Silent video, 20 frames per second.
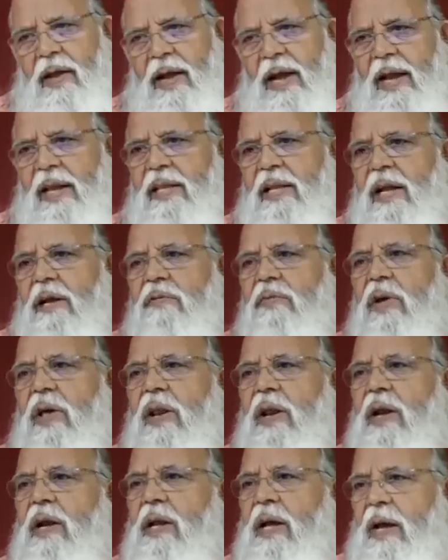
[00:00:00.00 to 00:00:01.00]
And that
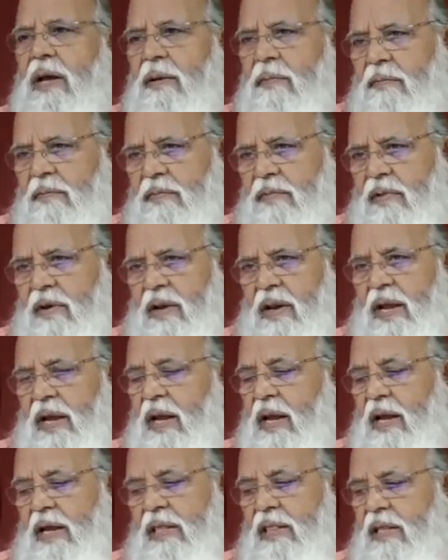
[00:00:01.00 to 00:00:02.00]
very time,
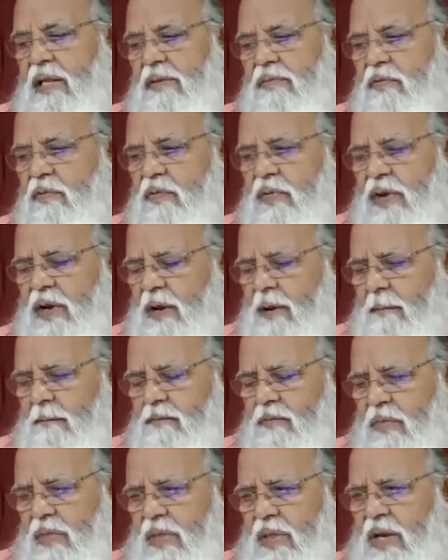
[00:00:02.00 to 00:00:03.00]
like a Hindi movie,
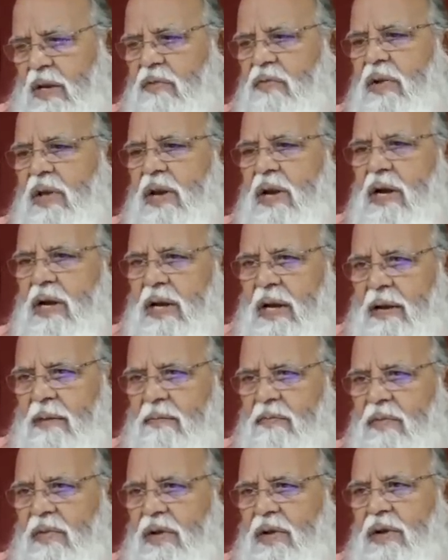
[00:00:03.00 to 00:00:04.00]
that very
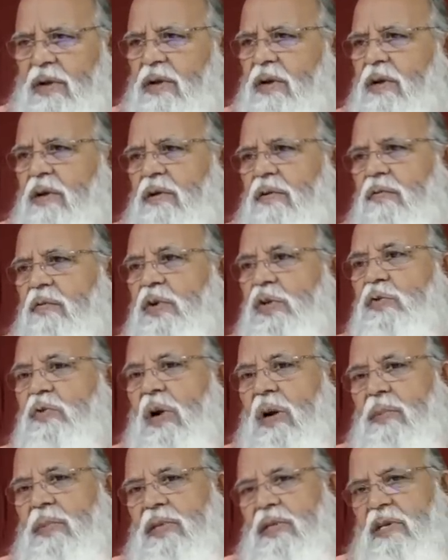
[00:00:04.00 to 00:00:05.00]
time
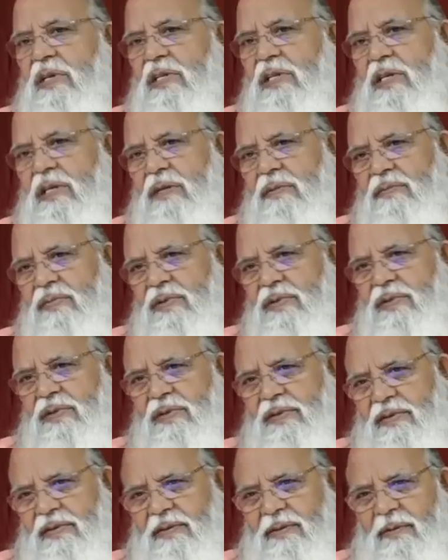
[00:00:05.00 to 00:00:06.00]
Vishwamitra ji
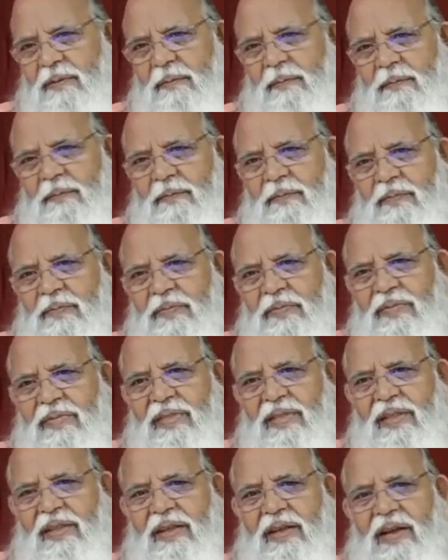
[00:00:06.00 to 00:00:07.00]
comes.
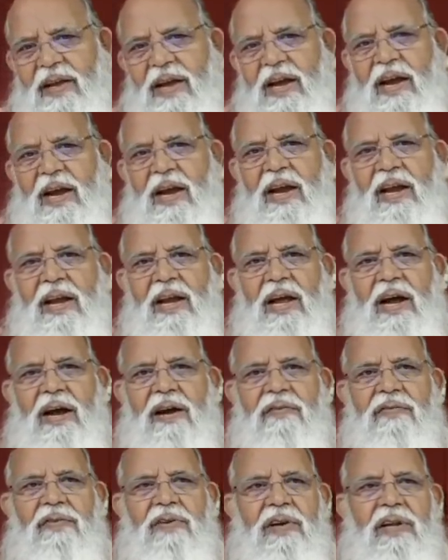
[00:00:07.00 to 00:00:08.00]
And
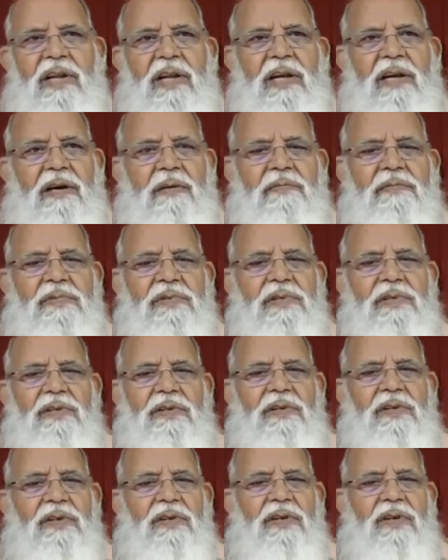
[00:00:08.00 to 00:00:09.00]
after he comes,
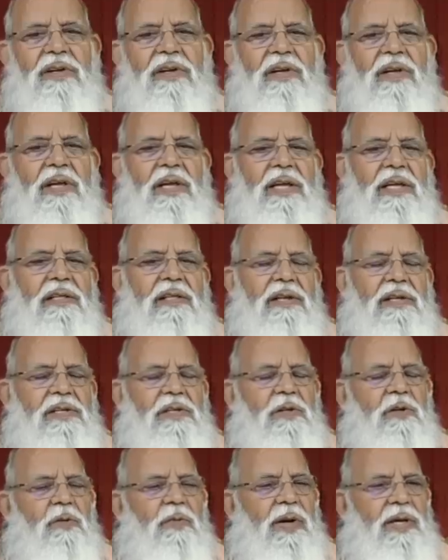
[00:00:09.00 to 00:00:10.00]
he is
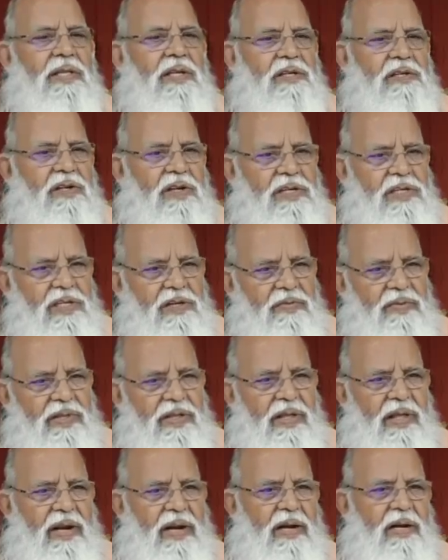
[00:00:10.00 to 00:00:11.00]
received by Dasharath ji
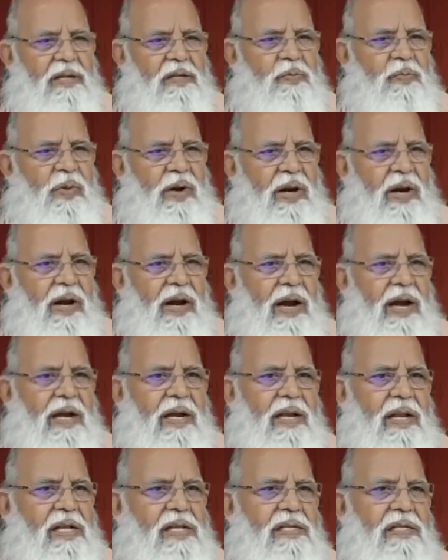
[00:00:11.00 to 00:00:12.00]
with great respect and
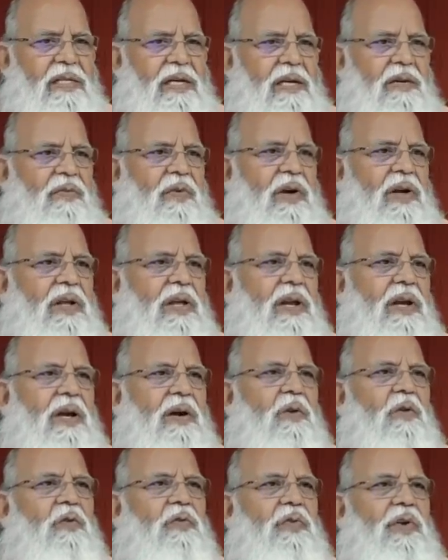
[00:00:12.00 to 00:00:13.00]
tells, Sir, what can I
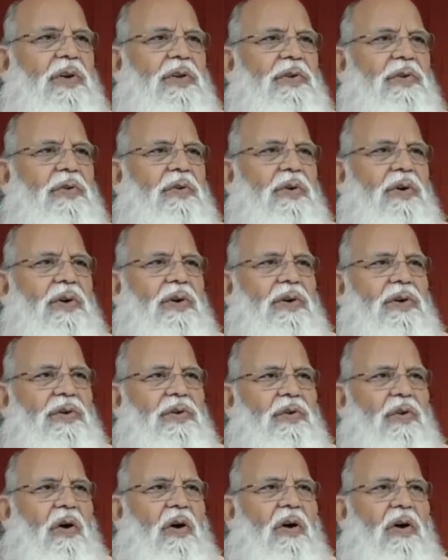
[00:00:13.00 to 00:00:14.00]
do for you?
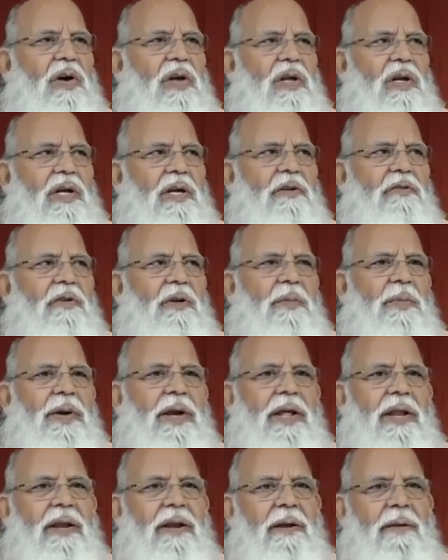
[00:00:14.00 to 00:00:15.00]
You order, it will be
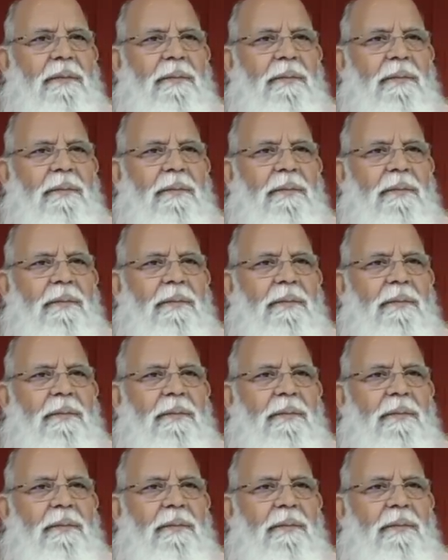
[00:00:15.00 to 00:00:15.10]
done.